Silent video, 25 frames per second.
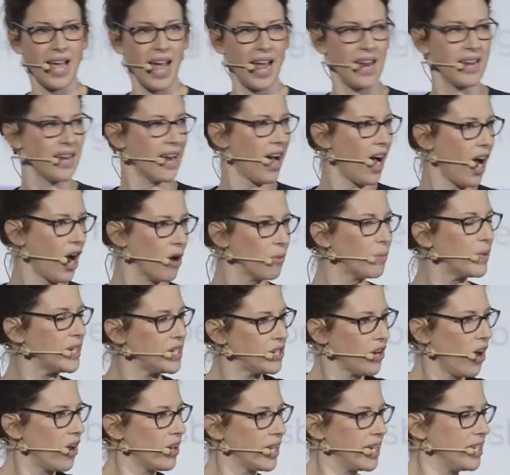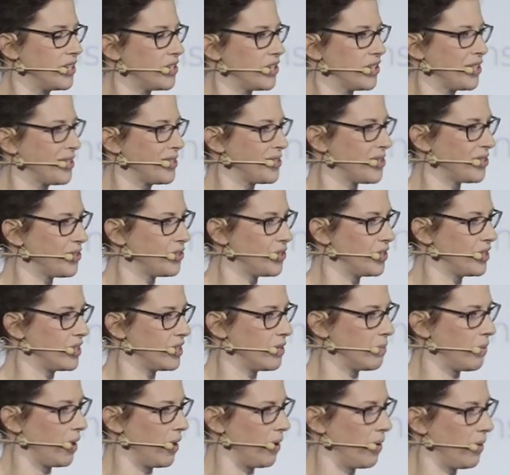And are we talking to the surgeons
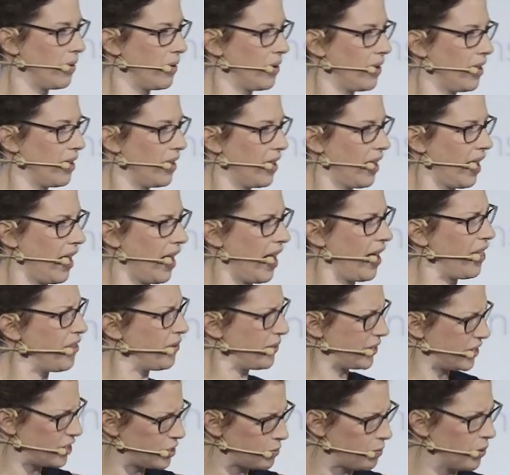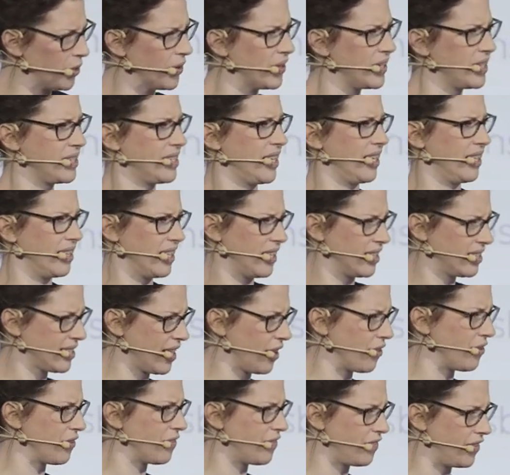about how they're experiencing this,
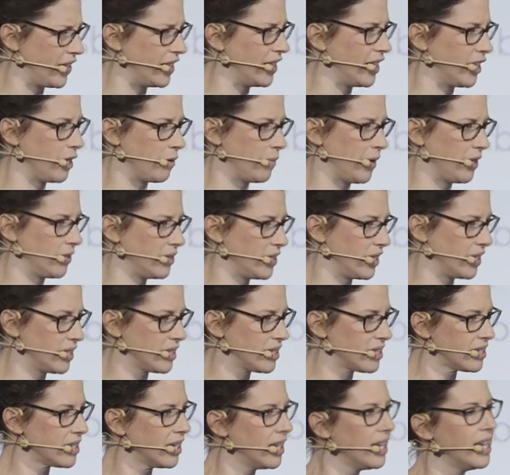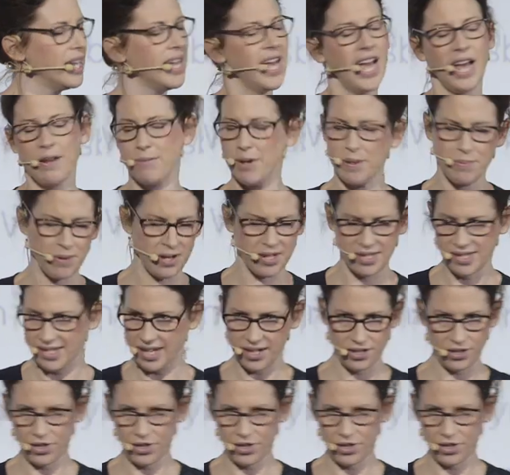how they're feeling about this. And my boss said,